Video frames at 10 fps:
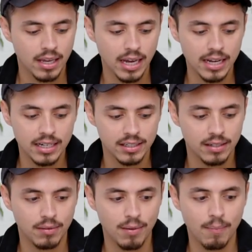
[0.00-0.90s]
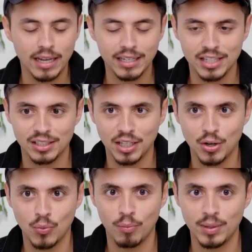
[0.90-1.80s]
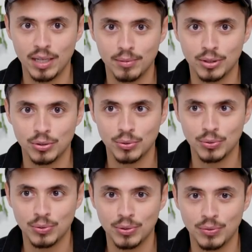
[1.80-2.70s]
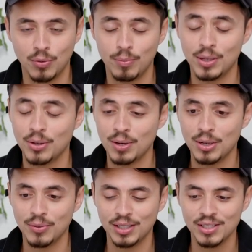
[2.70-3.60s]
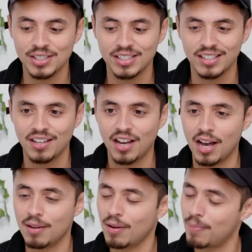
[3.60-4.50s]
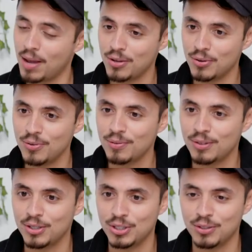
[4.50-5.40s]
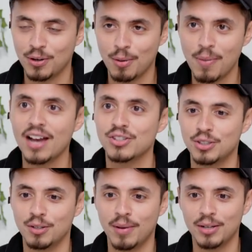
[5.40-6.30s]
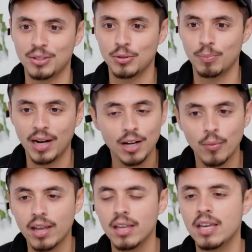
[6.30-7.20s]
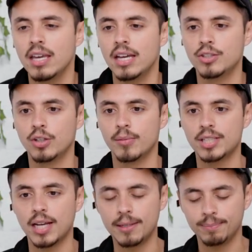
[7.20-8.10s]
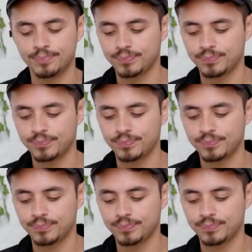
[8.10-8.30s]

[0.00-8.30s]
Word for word: And my guest later will be able to, will be agreeing with this, I, I bet you, because she's very passionate about it too. But anyway, it's an herbicide.